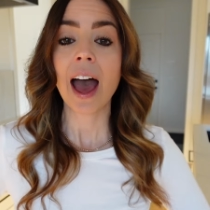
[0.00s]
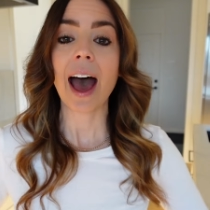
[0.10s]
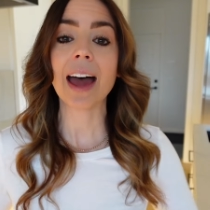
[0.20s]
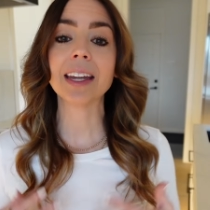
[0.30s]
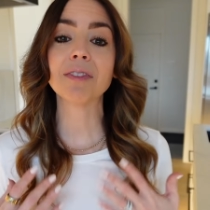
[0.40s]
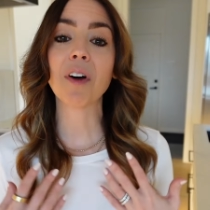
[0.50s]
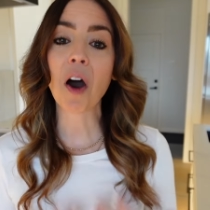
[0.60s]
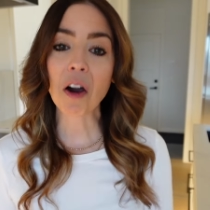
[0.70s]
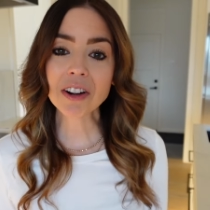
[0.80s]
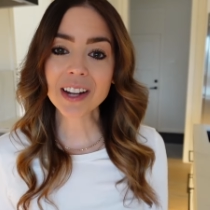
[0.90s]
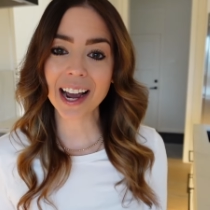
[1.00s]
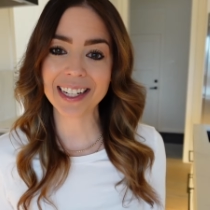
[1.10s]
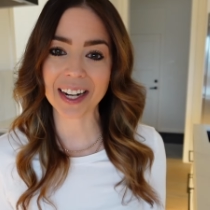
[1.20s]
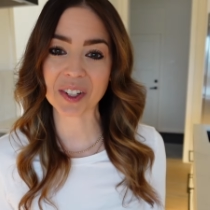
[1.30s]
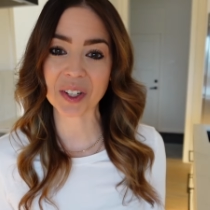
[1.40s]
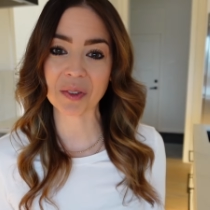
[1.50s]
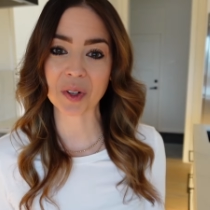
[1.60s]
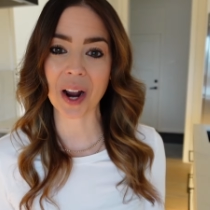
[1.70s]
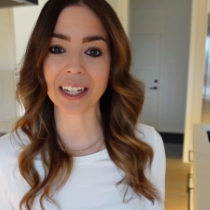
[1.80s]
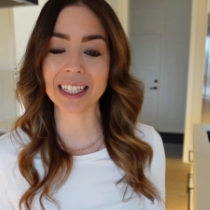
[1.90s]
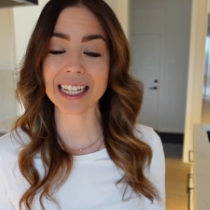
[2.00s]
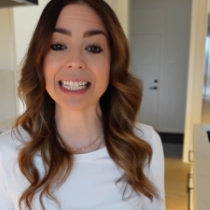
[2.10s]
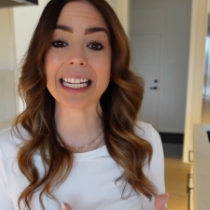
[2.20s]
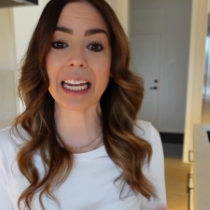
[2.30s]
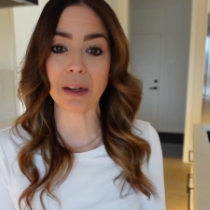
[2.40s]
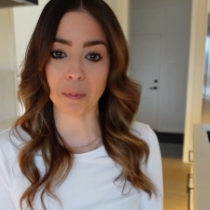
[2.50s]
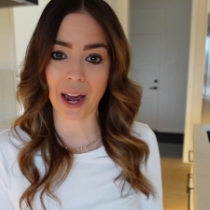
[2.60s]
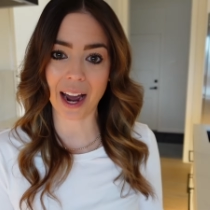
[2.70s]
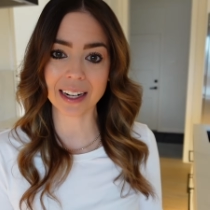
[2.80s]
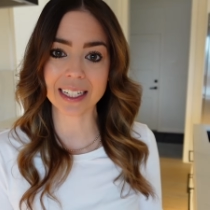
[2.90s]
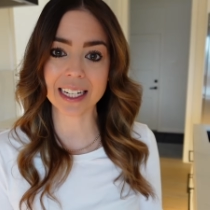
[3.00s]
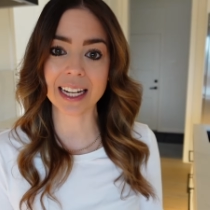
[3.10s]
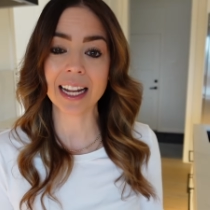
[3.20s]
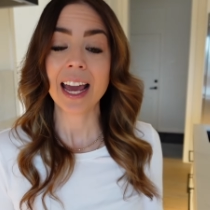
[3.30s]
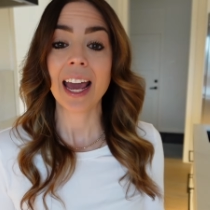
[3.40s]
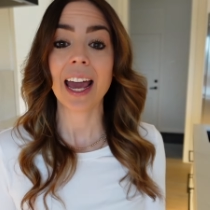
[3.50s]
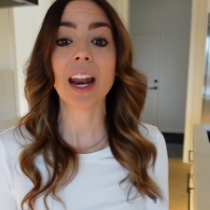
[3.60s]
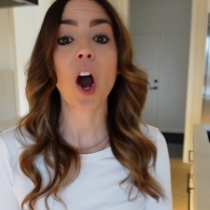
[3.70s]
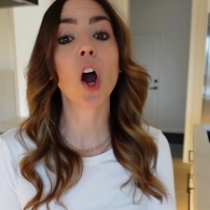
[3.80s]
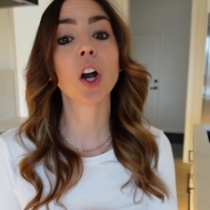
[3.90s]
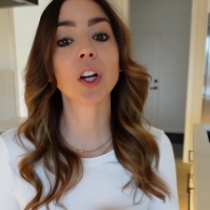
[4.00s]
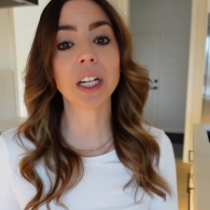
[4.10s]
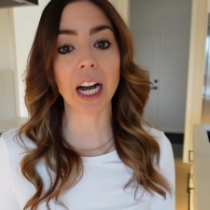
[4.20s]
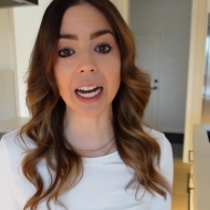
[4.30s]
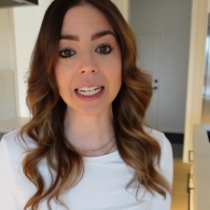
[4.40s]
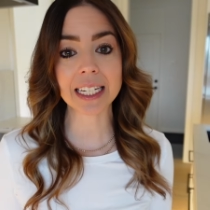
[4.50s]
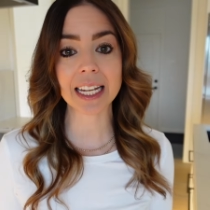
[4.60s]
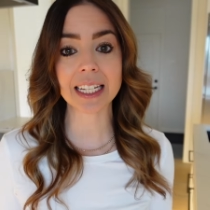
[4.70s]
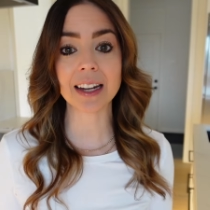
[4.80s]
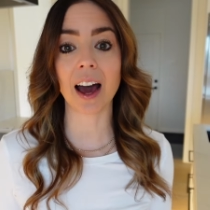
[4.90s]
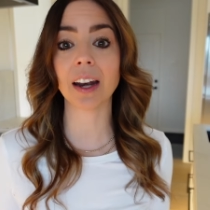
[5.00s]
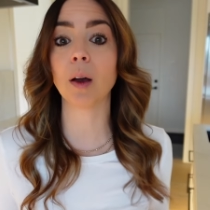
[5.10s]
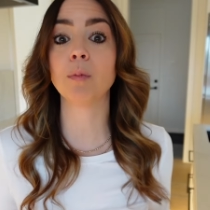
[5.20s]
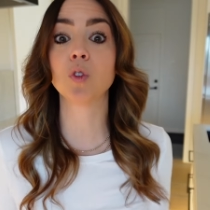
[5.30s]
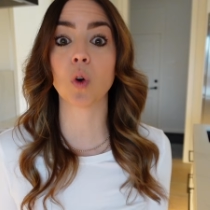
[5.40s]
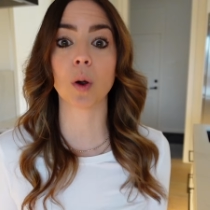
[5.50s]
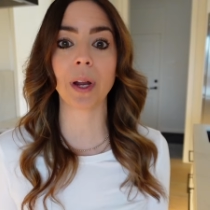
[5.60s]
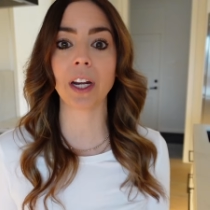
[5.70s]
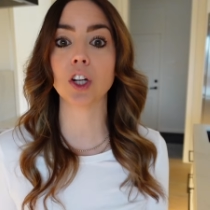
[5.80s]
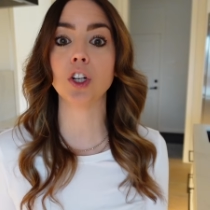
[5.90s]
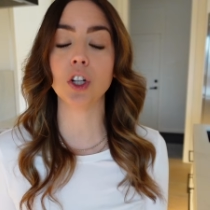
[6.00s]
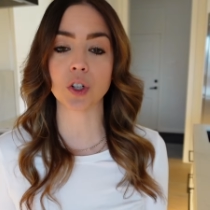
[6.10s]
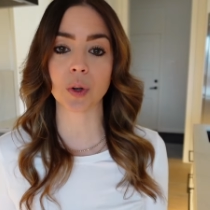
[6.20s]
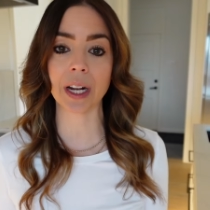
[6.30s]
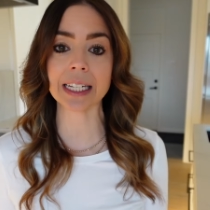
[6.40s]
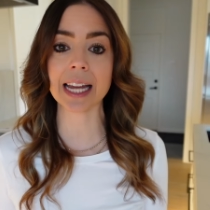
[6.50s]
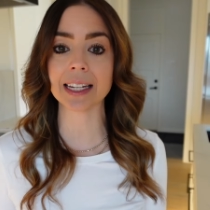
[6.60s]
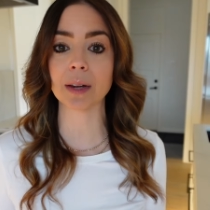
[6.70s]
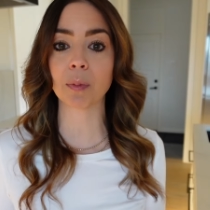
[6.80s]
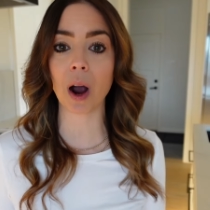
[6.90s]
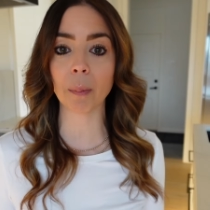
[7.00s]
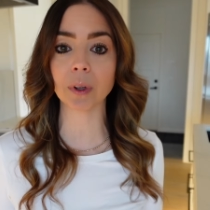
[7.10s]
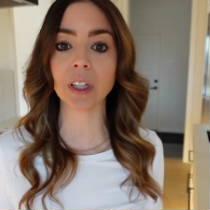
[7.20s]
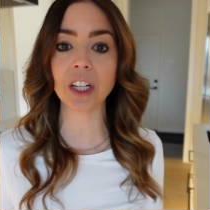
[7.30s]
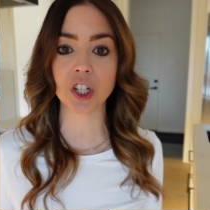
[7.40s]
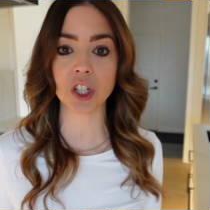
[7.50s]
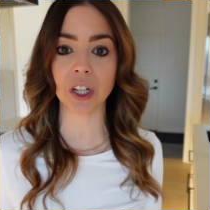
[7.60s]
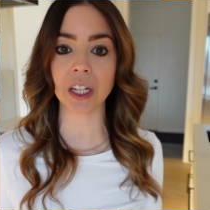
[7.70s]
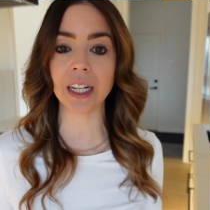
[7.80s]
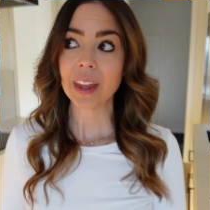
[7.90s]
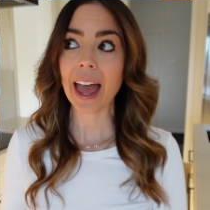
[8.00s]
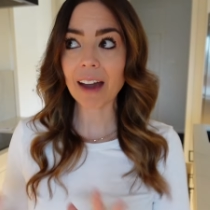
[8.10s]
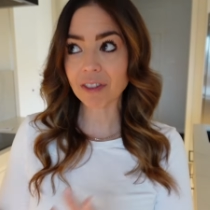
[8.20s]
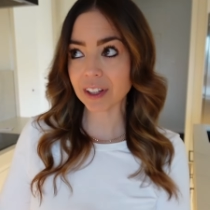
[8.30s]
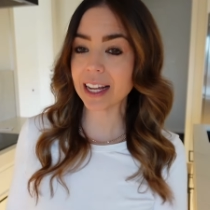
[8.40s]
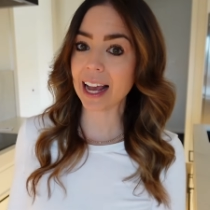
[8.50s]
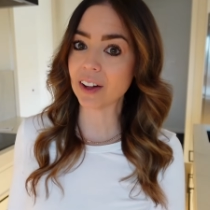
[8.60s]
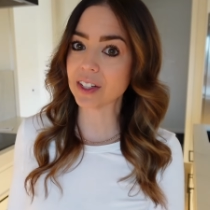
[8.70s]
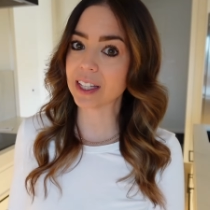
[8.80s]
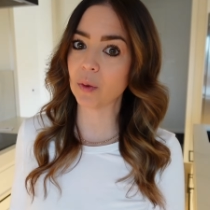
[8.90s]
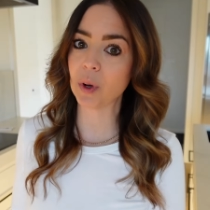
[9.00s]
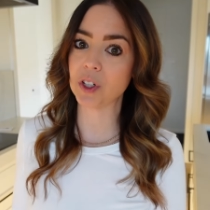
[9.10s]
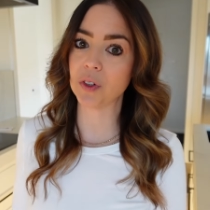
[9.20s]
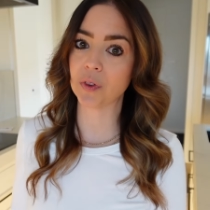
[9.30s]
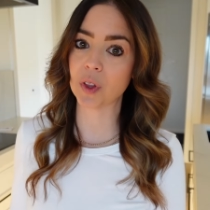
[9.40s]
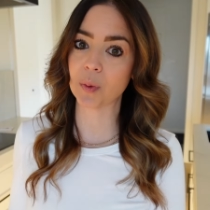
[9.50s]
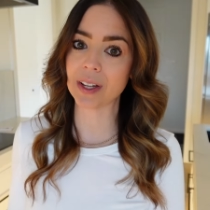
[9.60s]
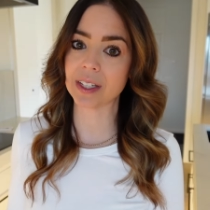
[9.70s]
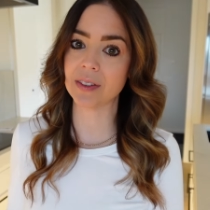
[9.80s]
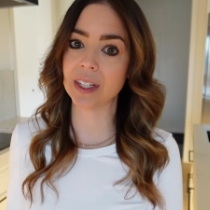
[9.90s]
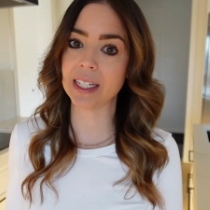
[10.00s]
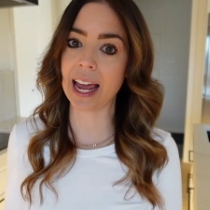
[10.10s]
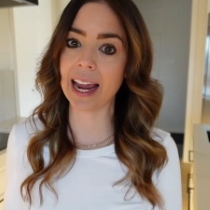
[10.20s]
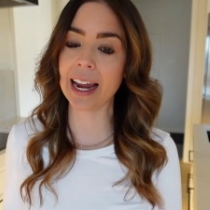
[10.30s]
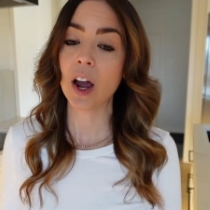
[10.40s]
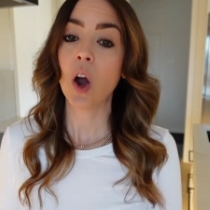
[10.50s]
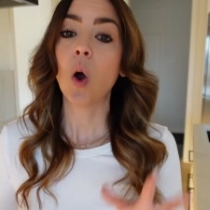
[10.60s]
And if our digestive tract is impacted and our gut is not absorbing nutrients as it properly should, everything else that we do for the rest of the day